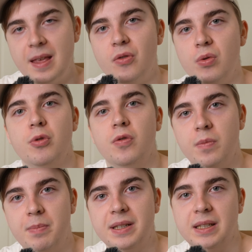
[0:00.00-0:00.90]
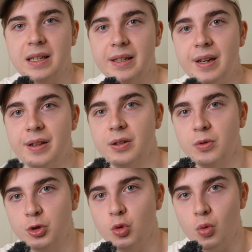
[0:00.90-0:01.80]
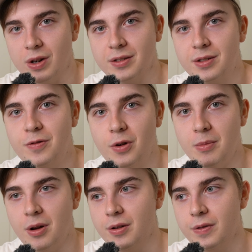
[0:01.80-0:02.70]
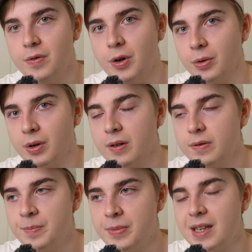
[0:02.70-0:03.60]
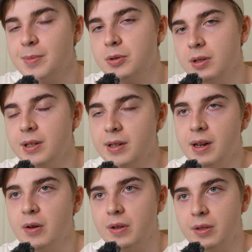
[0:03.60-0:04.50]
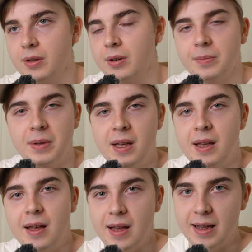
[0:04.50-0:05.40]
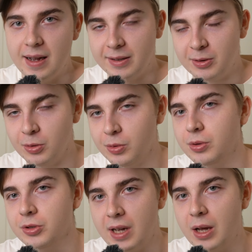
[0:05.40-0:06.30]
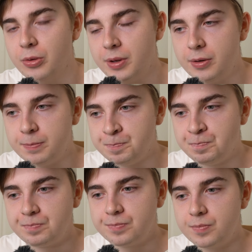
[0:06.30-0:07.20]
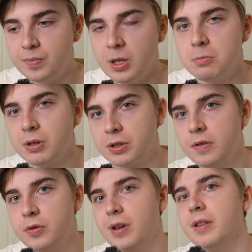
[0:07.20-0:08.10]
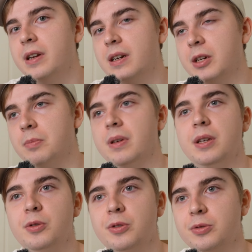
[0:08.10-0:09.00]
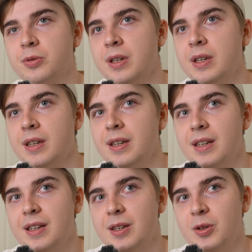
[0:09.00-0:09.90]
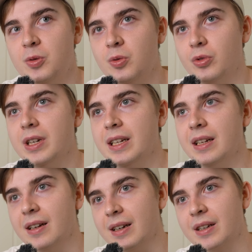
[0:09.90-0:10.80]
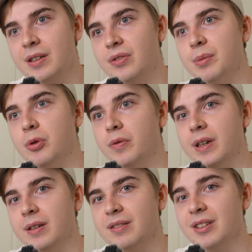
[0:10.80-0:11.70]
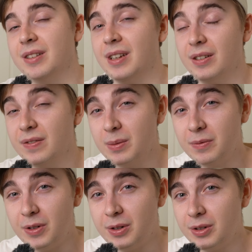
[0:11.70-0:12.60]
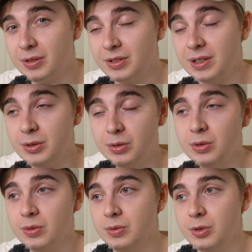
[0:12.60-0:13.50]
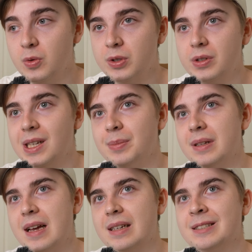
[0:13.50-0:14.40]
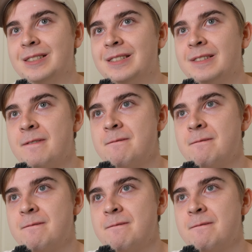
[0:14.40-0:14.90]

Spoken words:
remove basically anything what you want from a photograph, especially now with the AI tools out there. But if you're anything like me, you don't really like removing a ton from photos, that you want to keep it as